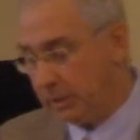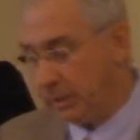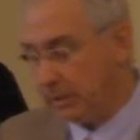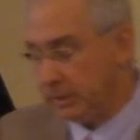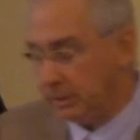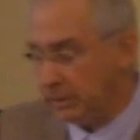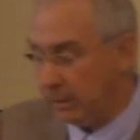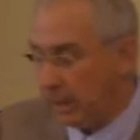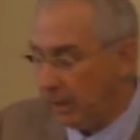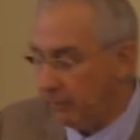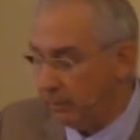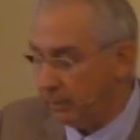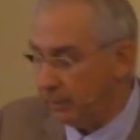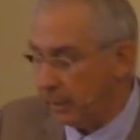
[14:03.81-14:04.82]
is a
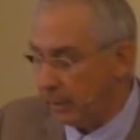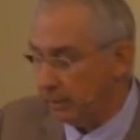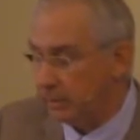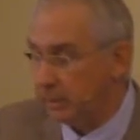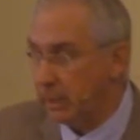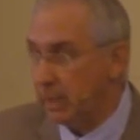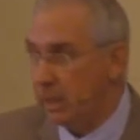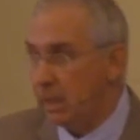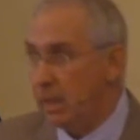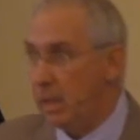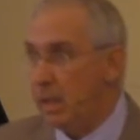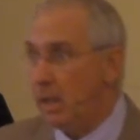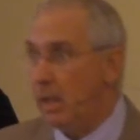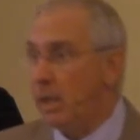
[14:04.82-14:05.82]
desire for things
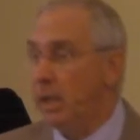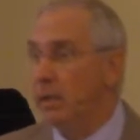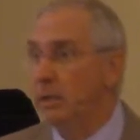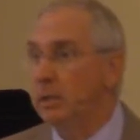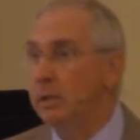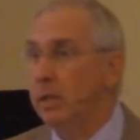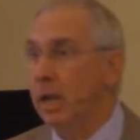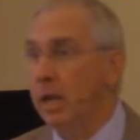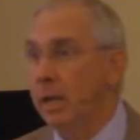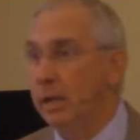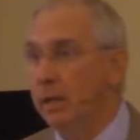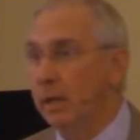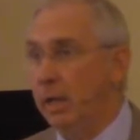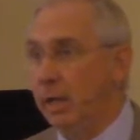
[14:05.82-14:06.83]

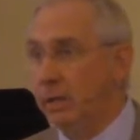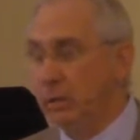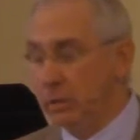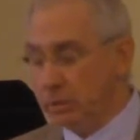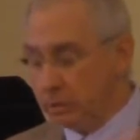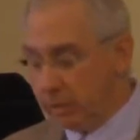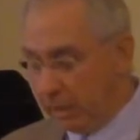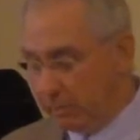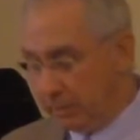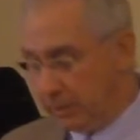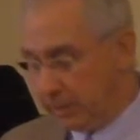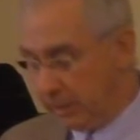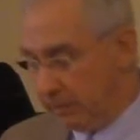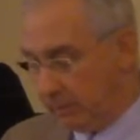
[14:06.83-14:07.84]
and to try to
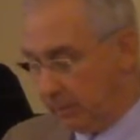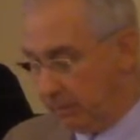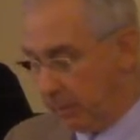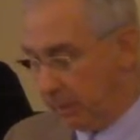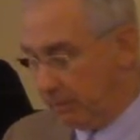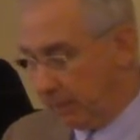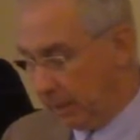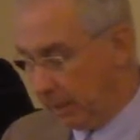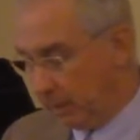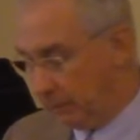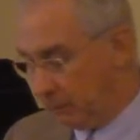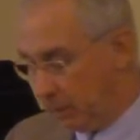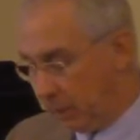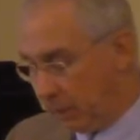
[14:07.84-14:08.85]
receive them independent
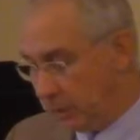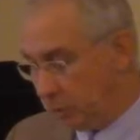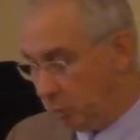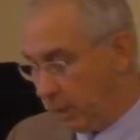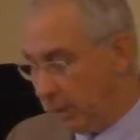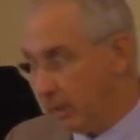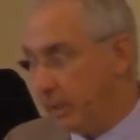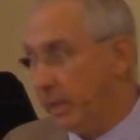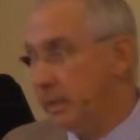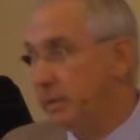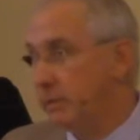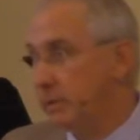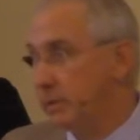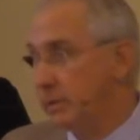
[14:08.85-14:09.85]
of God's will.
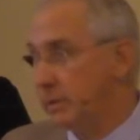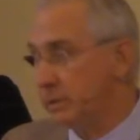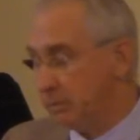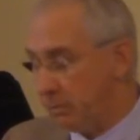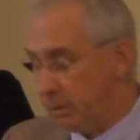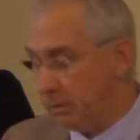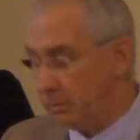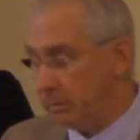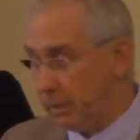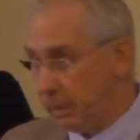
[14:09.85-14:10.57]
That's verses 3 through